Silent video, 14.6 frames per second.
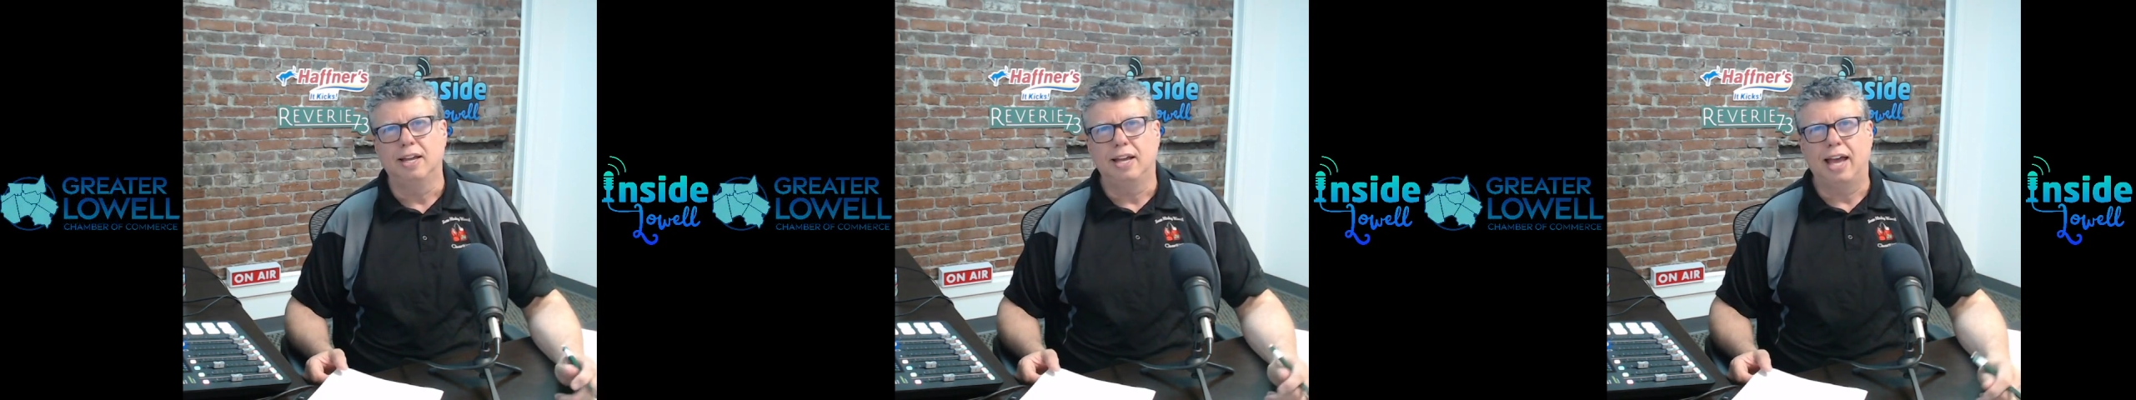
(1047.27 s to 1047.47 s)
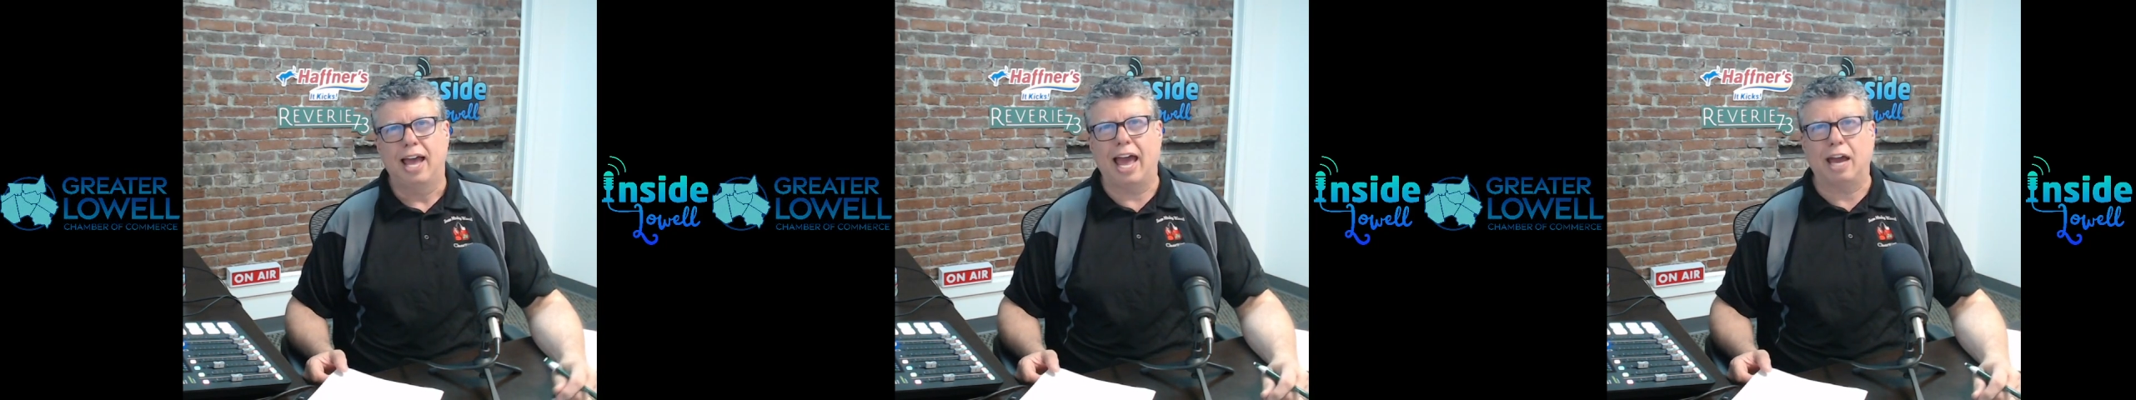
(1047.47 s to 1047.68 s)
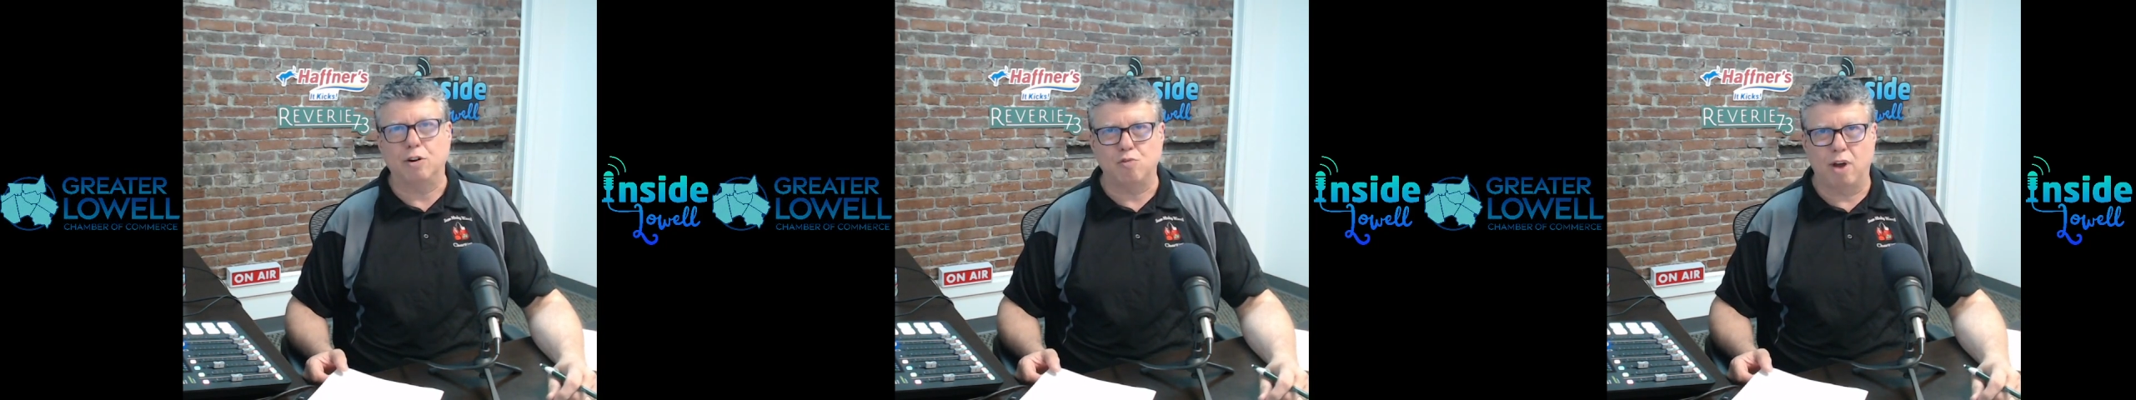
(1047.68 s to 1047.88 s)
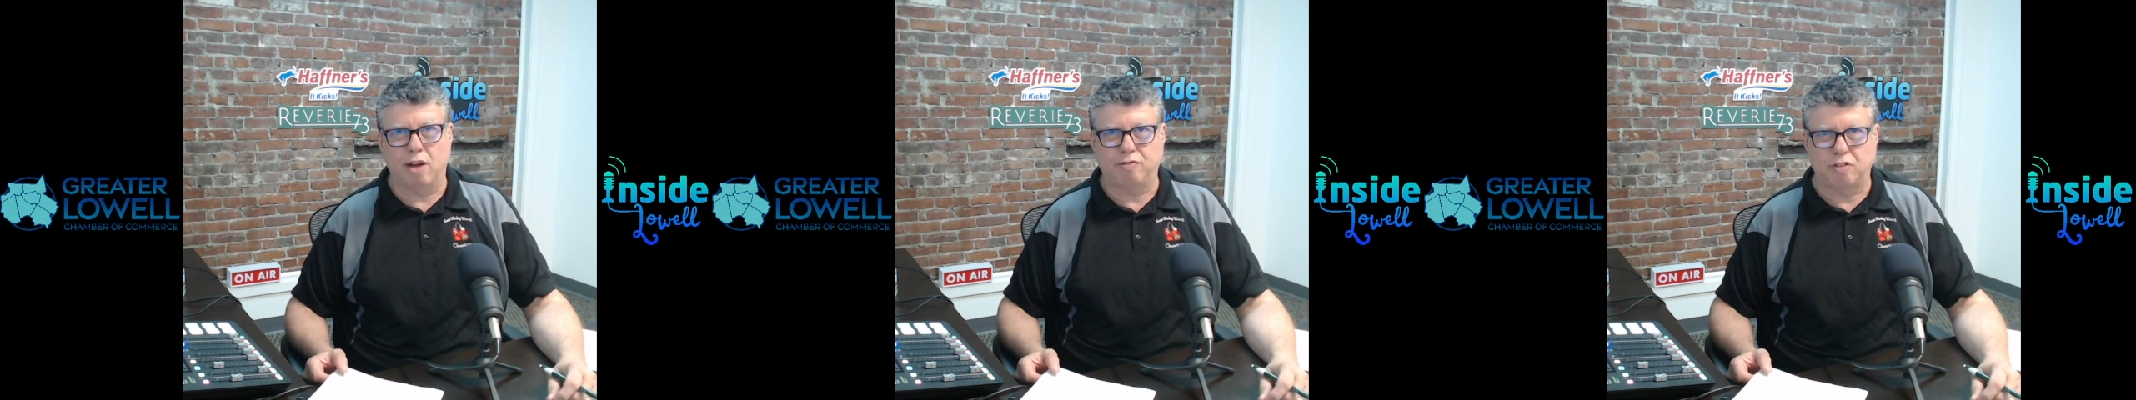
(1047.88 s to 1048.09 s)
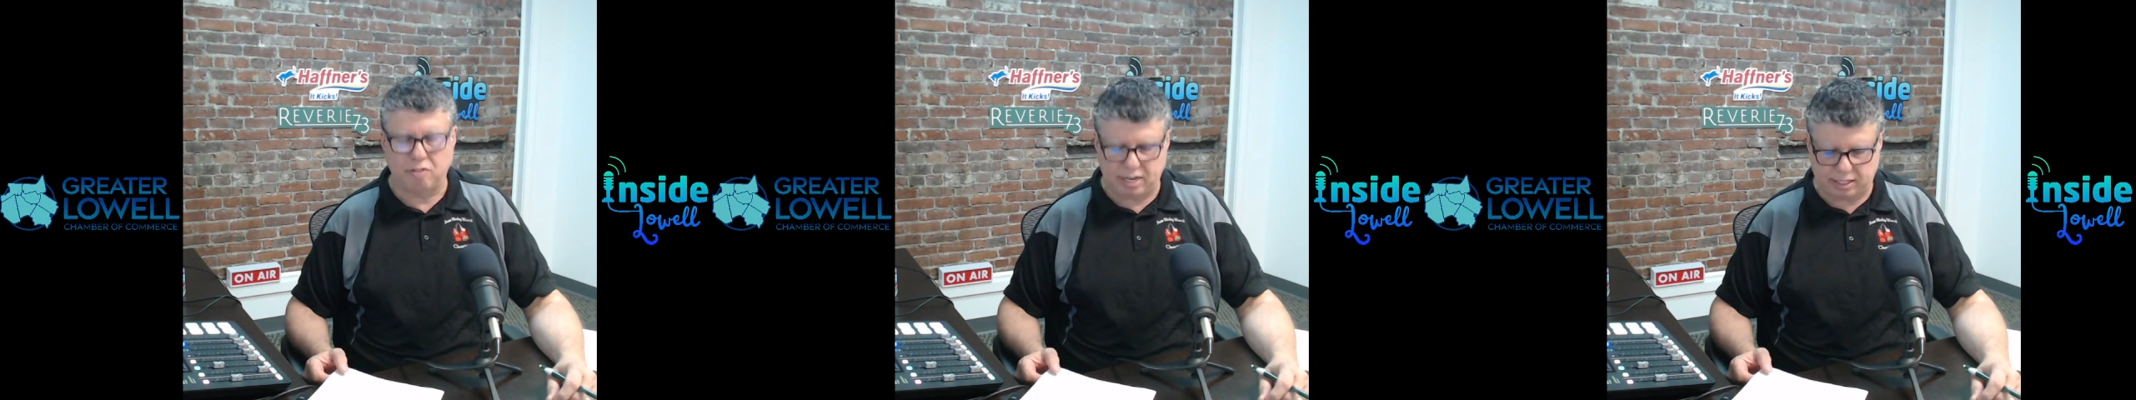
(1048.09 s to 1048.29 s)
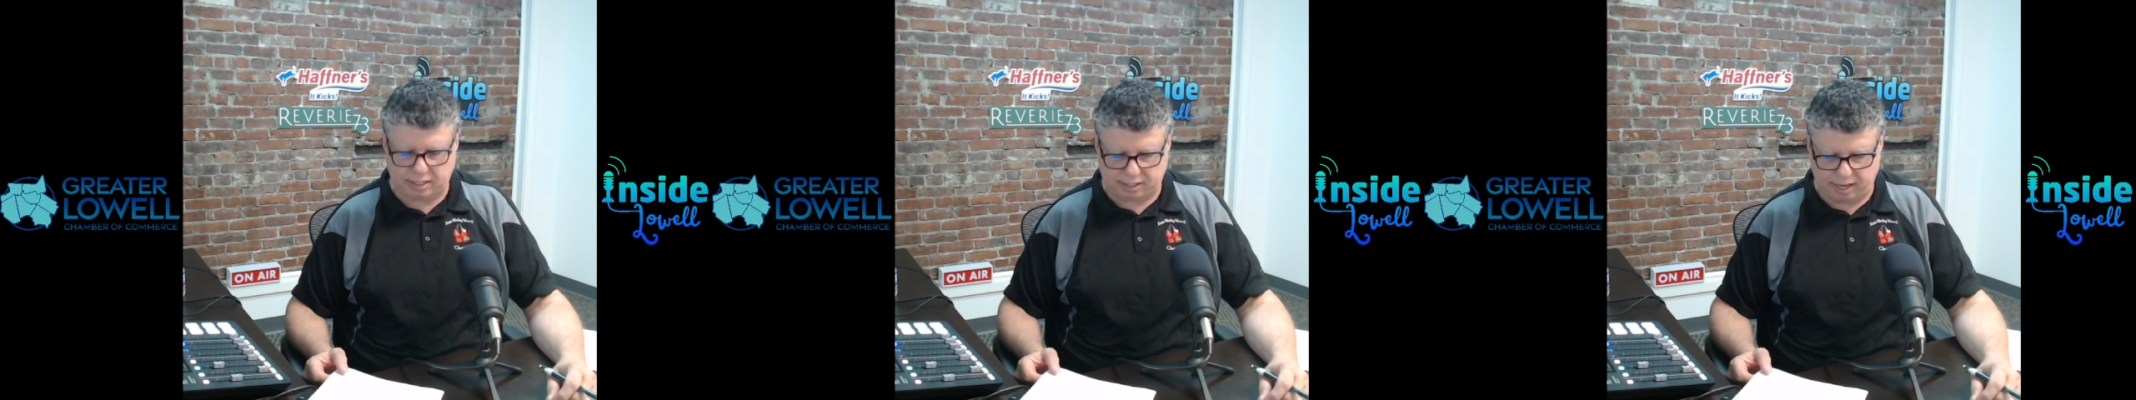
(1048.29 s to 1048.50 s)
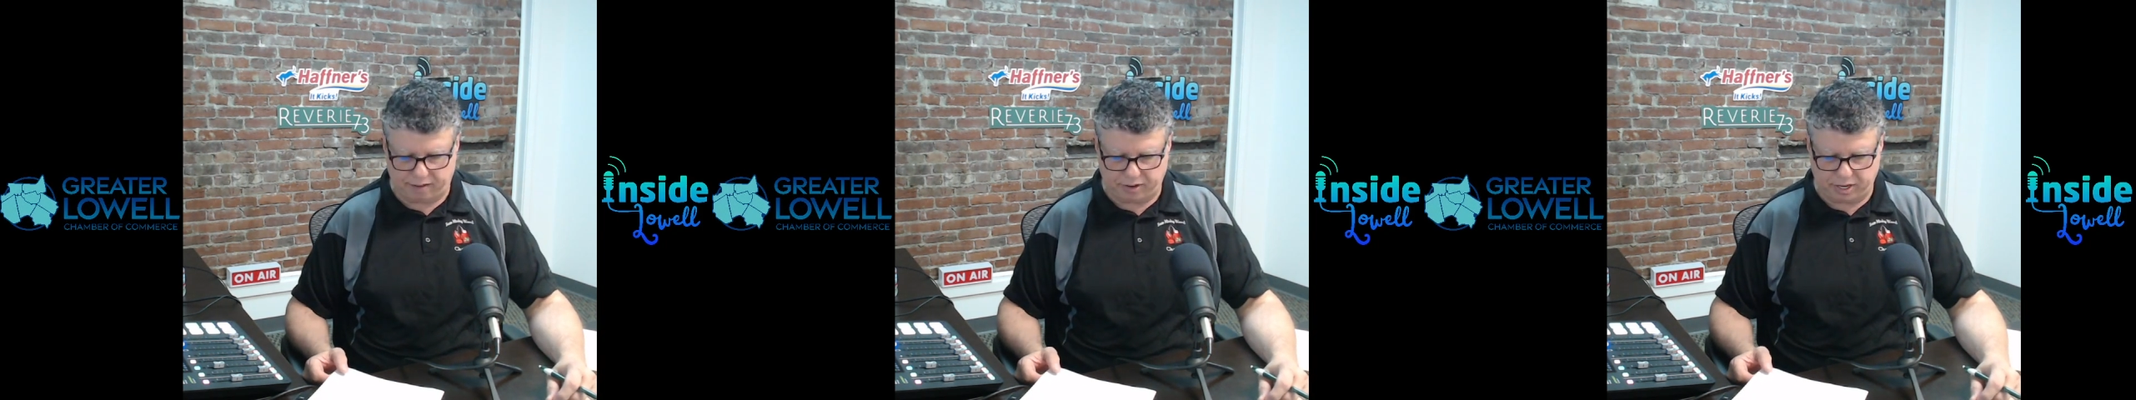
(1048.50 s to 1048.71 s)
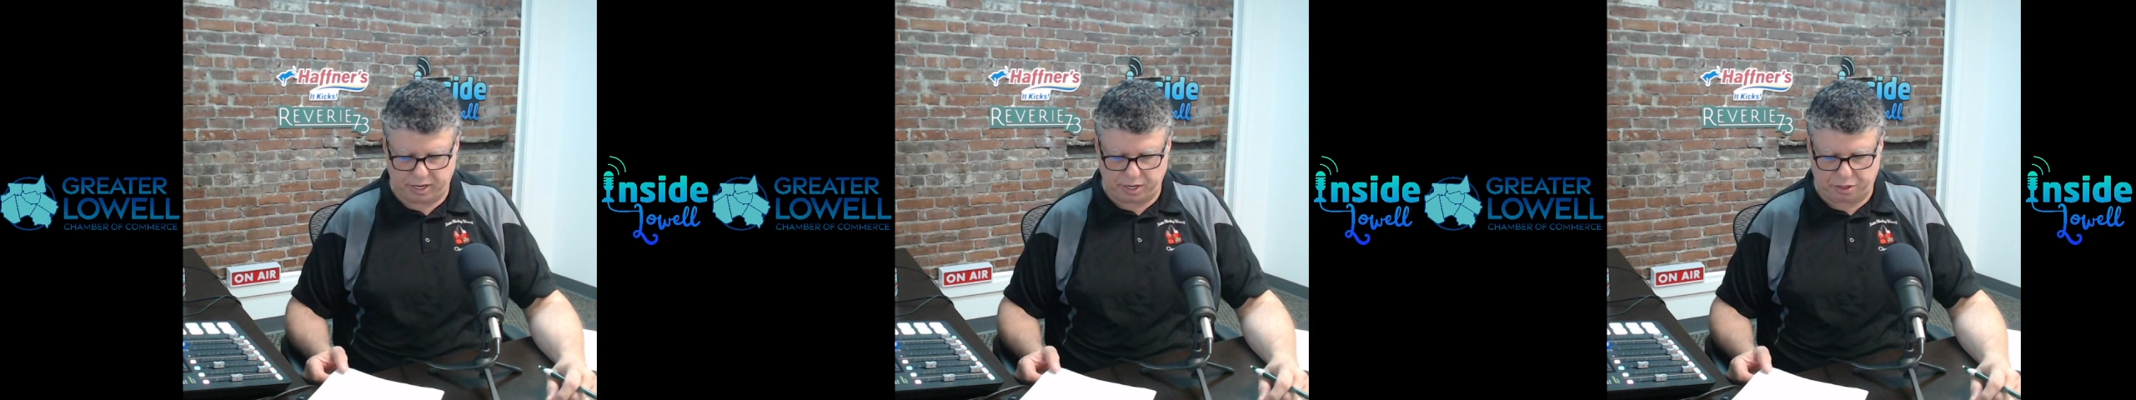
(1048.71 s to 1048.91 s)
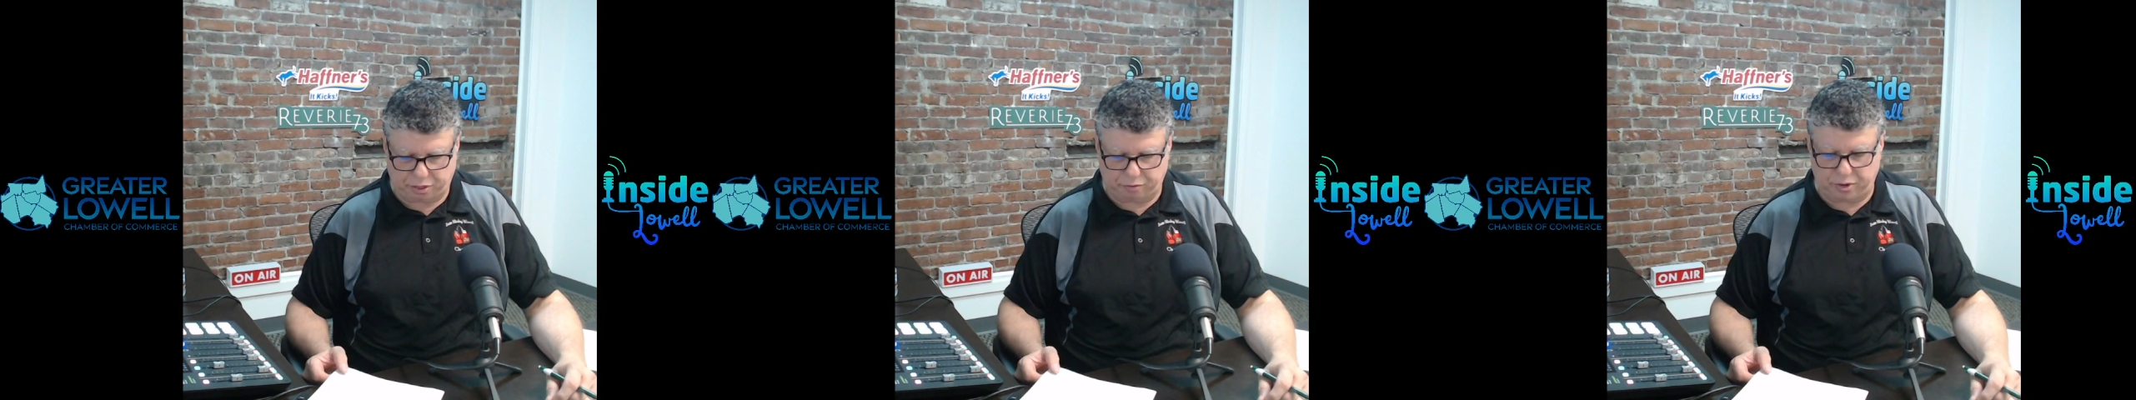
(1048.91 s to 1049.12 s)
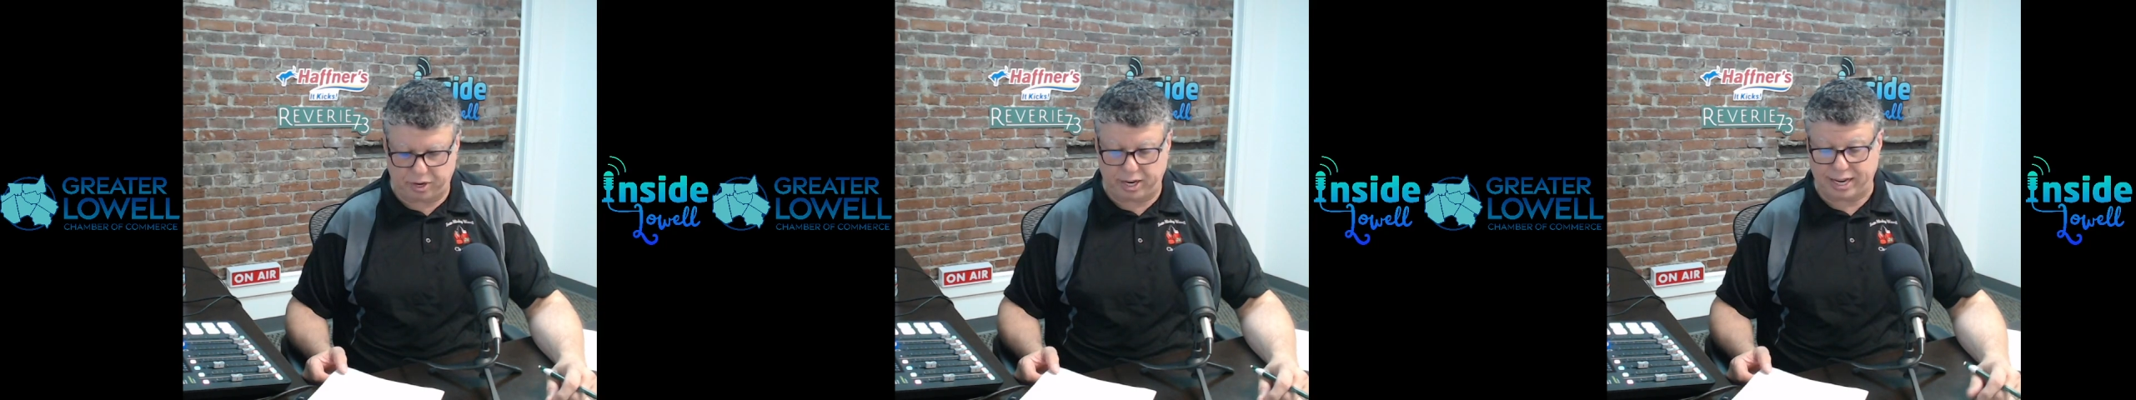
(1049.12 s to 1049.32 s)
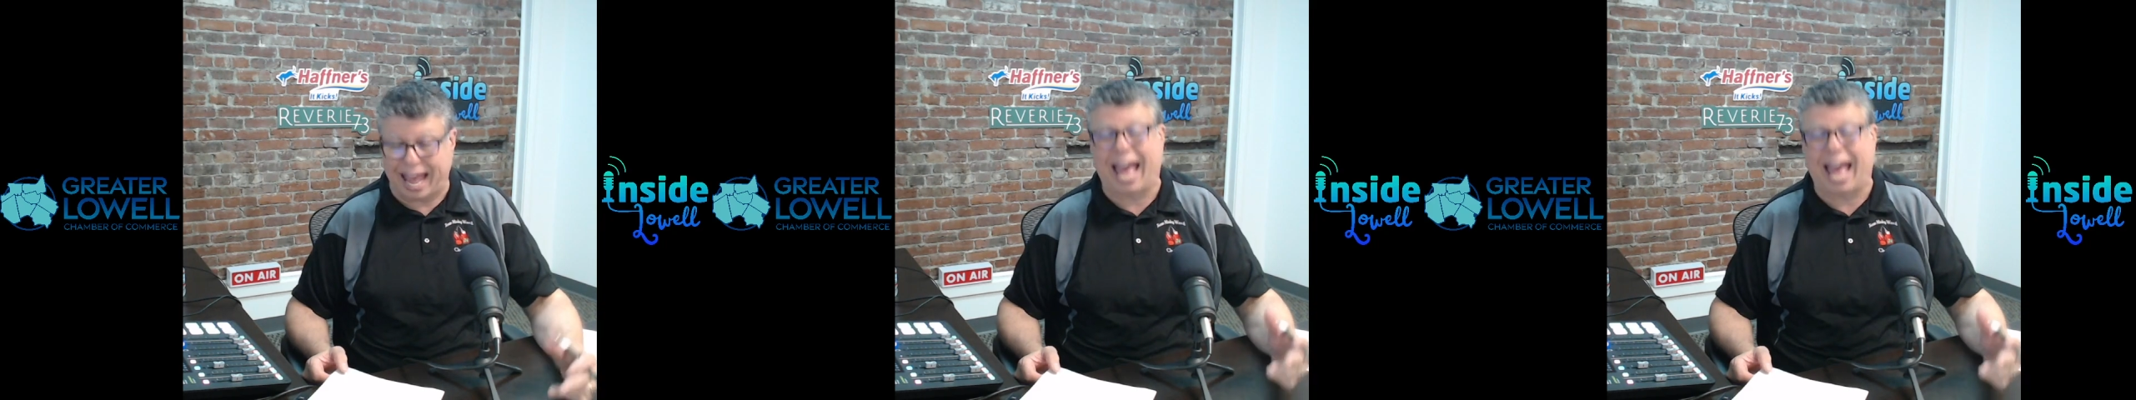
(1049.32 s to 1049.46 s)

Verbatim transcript: at Reverie73.